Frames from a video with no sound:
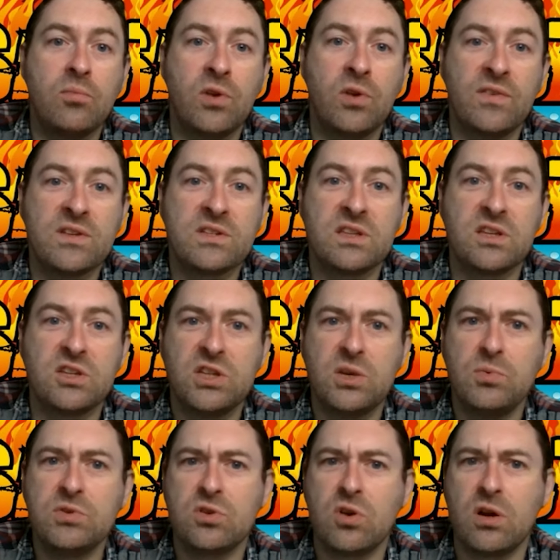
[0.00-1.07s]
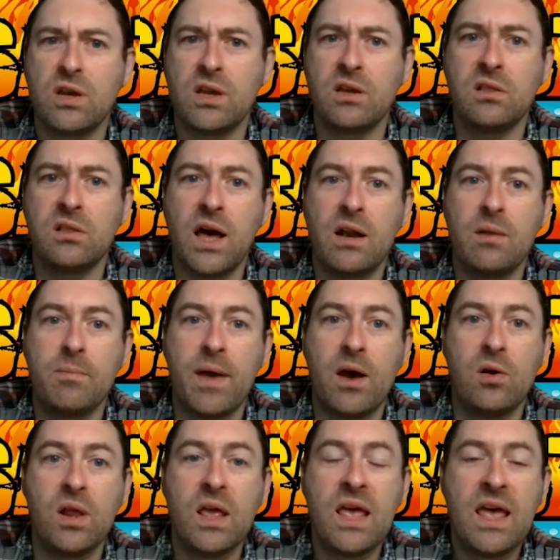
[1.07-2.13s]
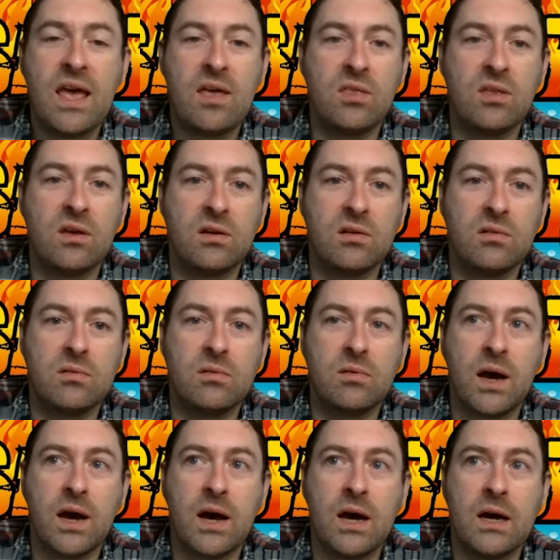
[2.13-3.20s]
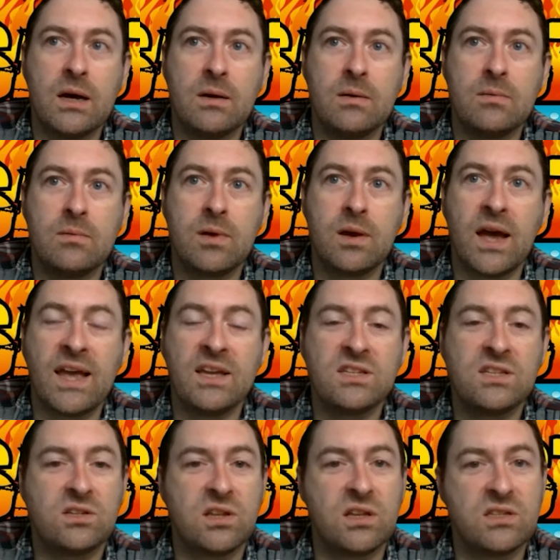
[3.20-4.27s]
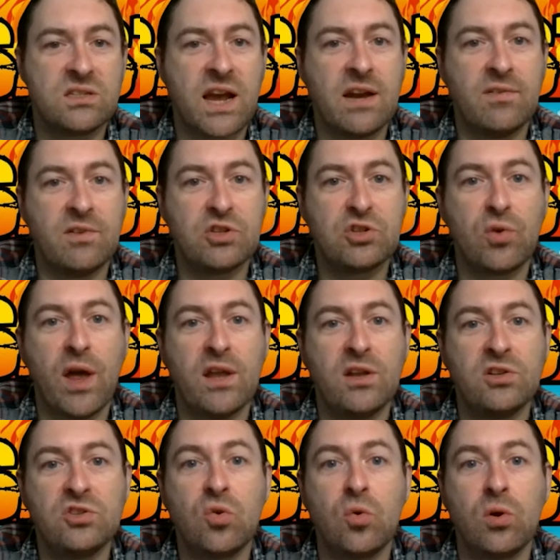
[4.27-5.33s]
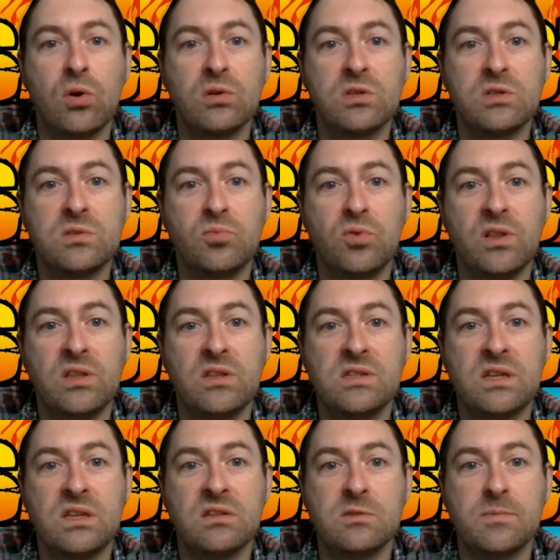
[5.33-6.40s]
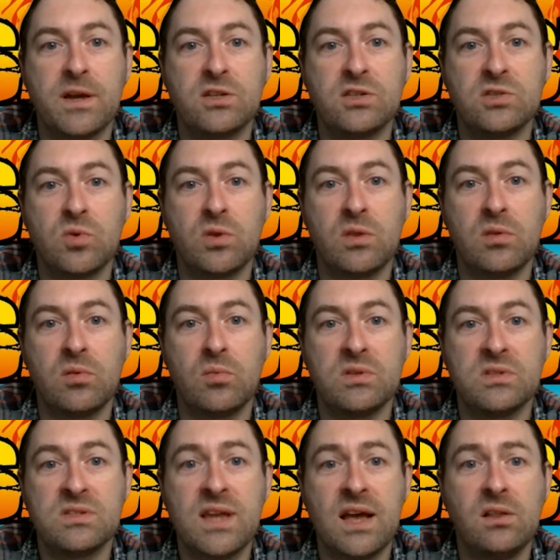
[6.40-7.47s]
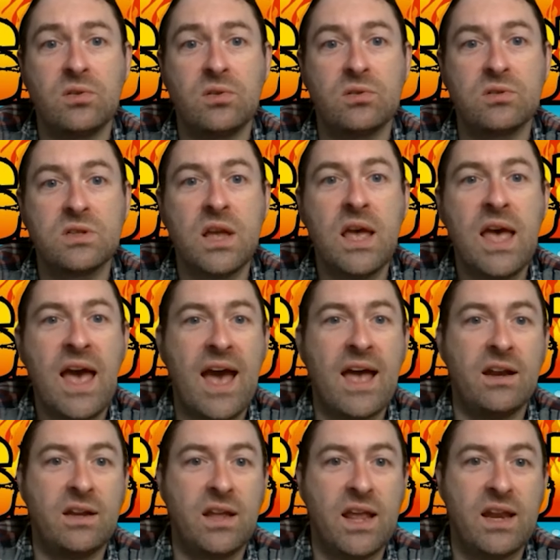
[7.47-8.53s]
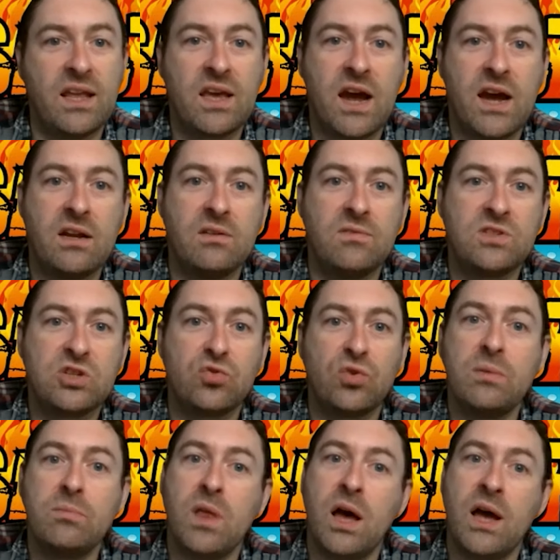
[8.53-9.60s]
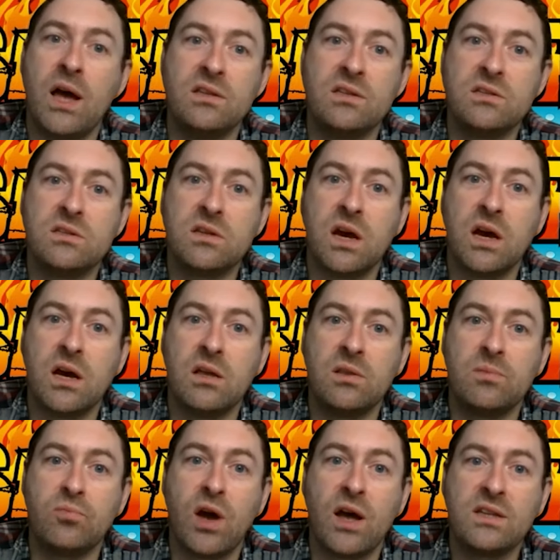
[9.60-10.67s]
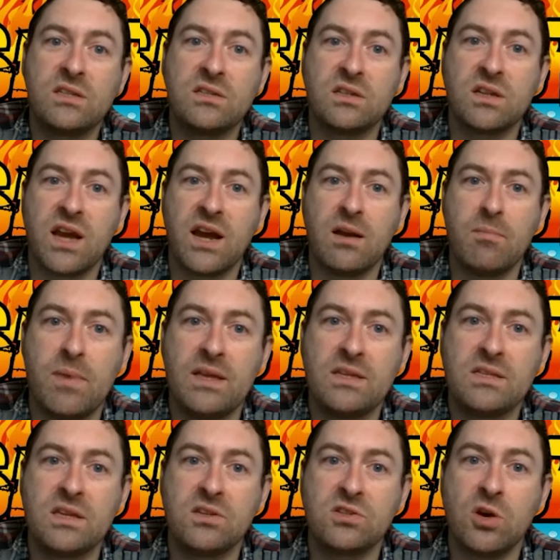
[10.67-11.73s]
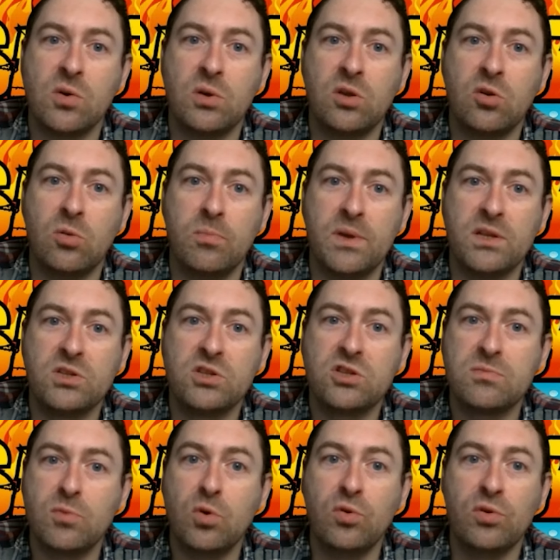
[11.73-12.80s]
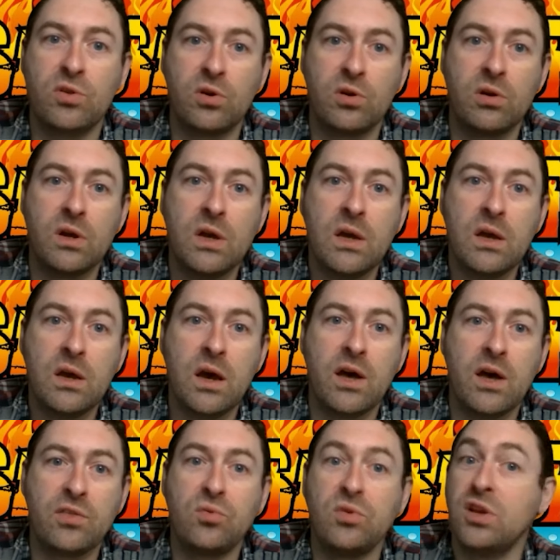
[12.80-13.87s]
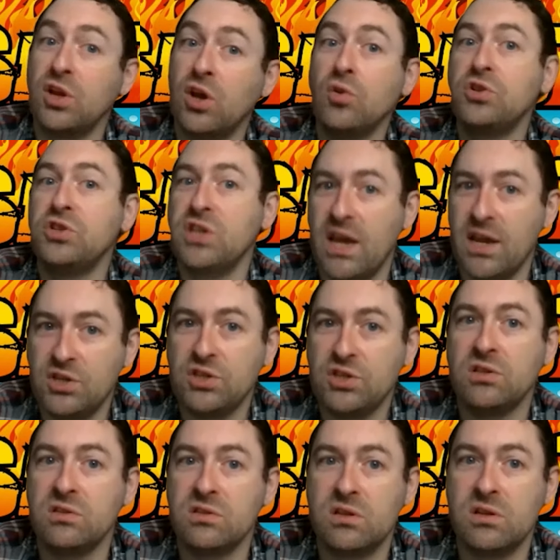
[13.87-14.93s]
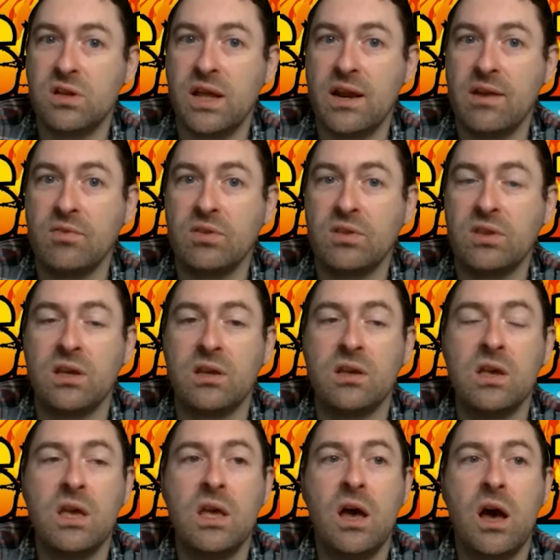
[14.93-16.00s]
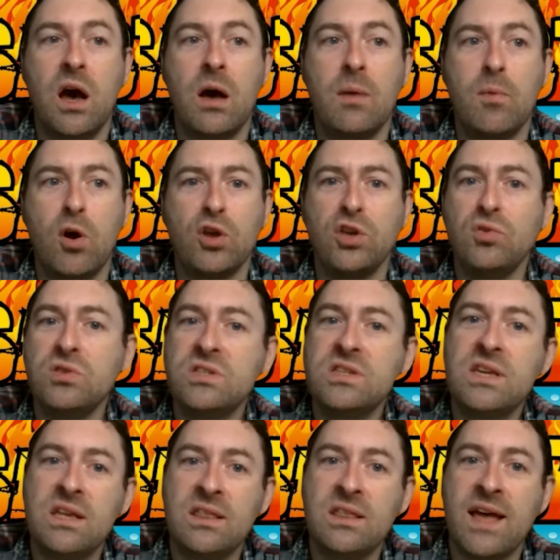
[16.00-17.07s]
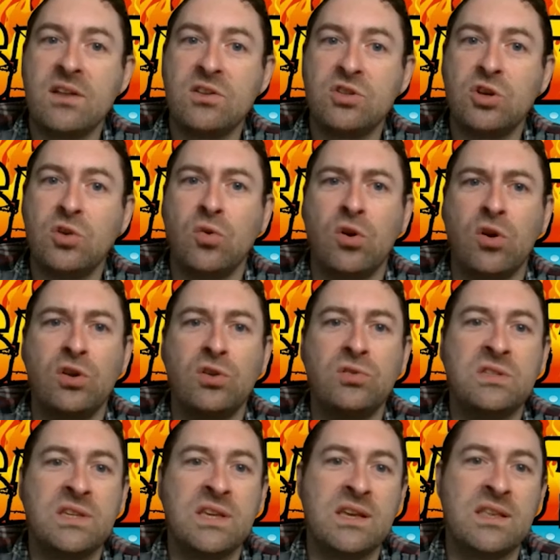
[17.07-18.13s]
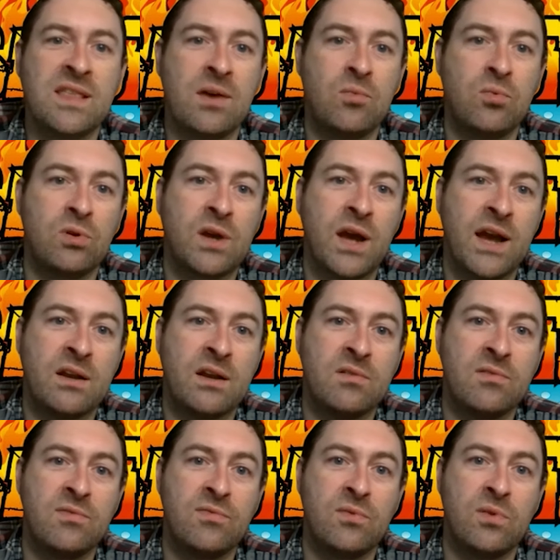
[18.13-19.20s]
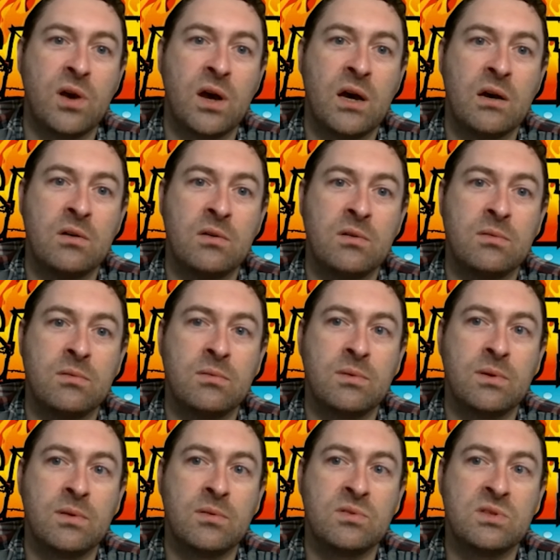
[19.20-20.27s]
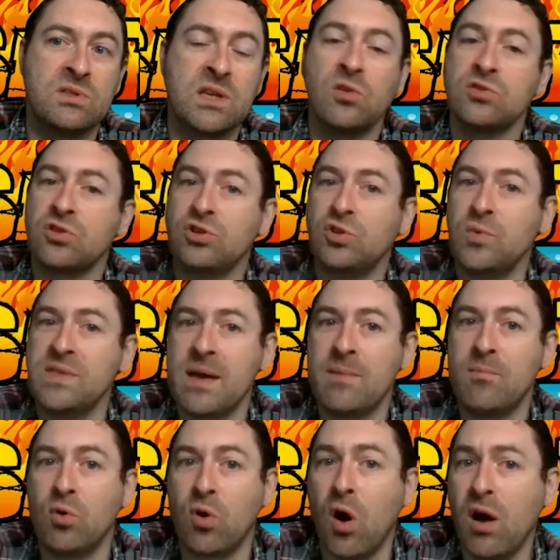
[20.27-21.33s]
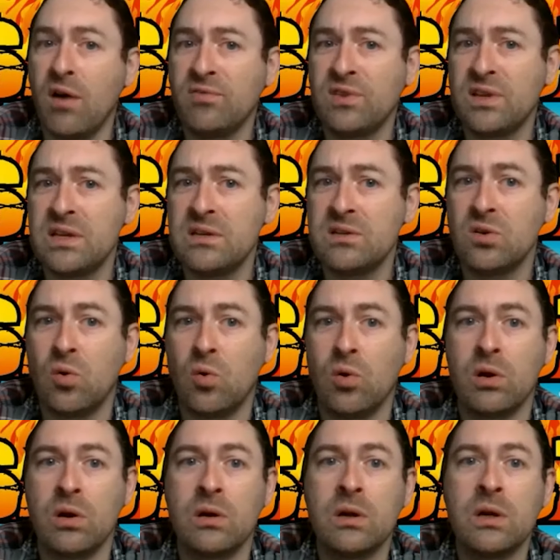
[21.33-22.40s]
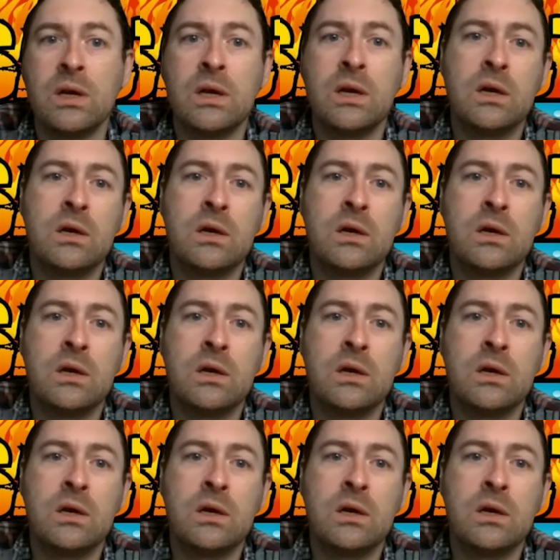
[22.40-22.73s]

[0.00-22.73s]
previously, she was talking a lot about I guess it's kind of a trend towards pre-listing inspections with sellers, and it kind of streamlines the process and of makes things go a little bit smoother through the negotiations and everything. Are you seeing that too, or are you seeing that we're kind of sellers are doing that more often, or